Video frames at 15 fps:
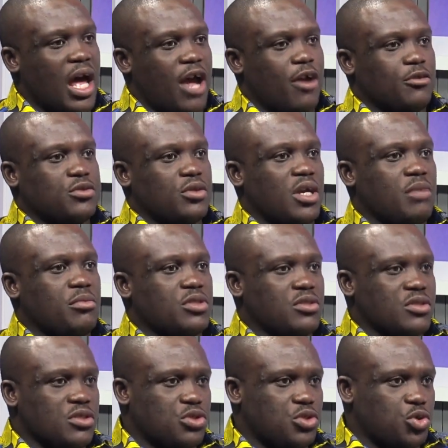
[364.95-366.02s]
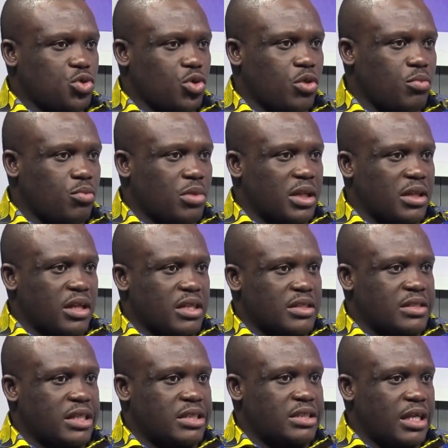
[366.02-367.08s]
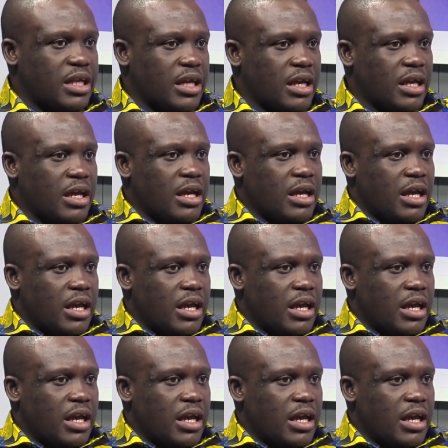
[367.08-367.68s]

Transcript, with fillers: I also came into this job with a certain